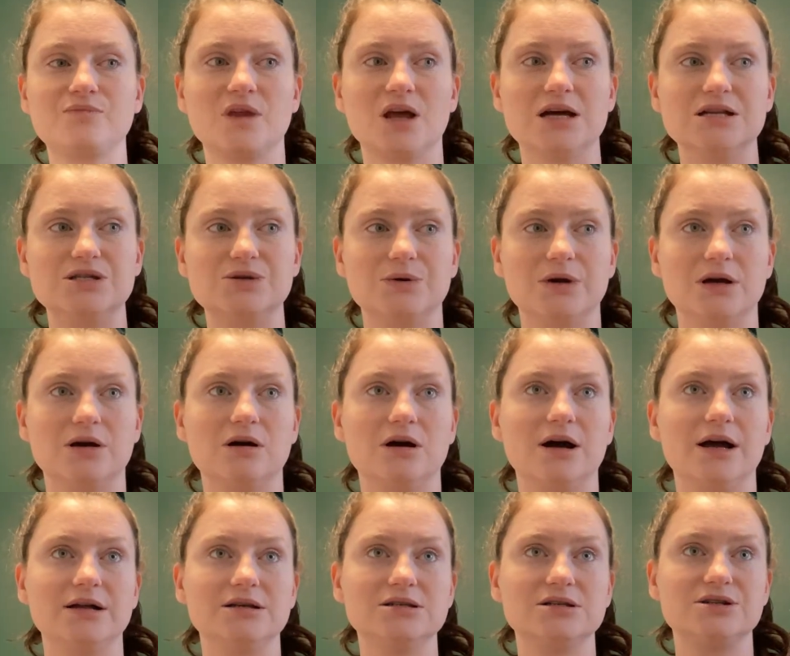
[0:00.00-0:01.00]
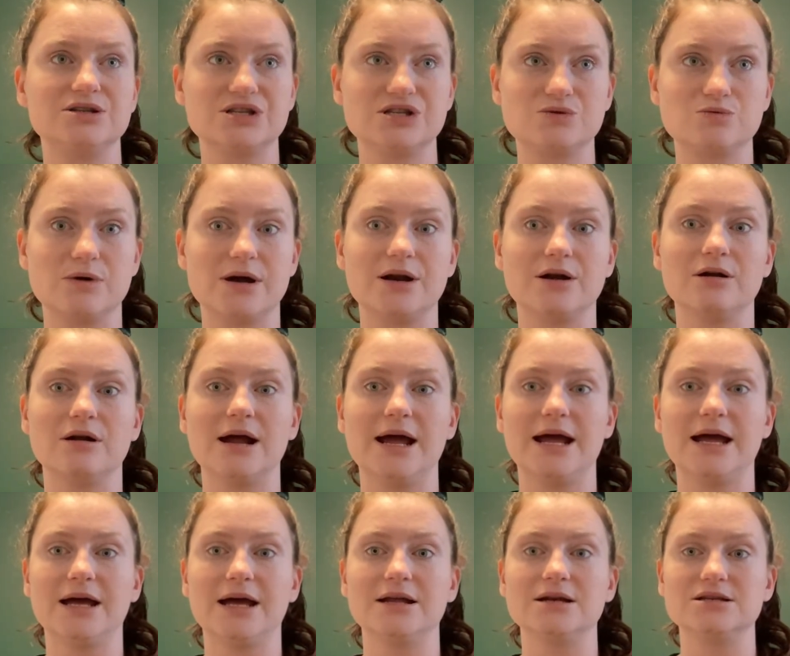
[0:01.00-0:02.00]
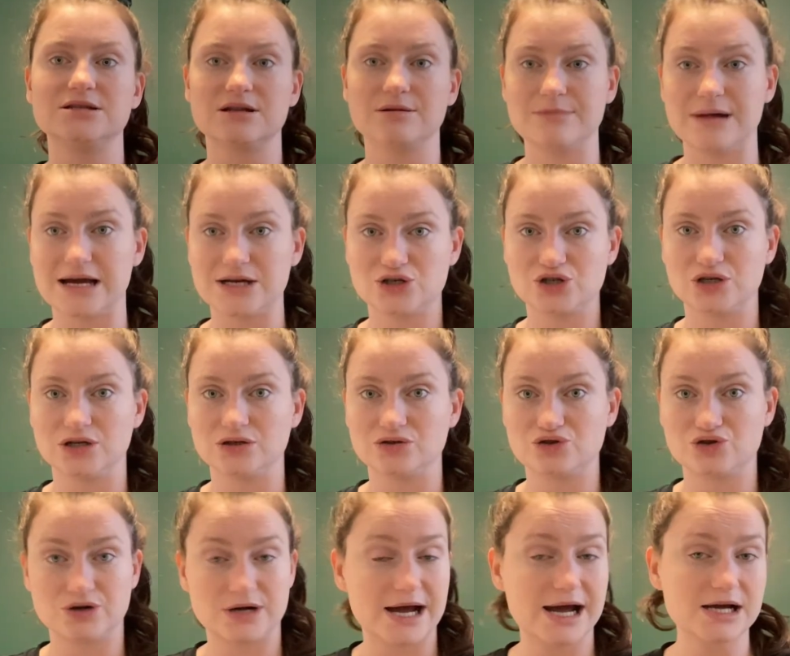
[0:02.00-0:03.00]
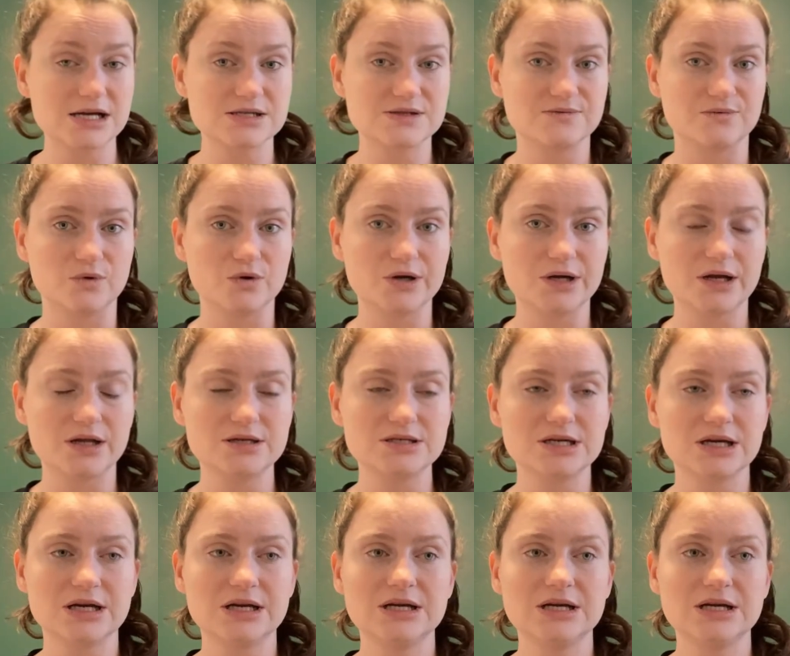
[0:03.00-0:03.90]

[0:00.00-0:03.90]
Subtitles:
and so I got the sweater and the matching tracks for it.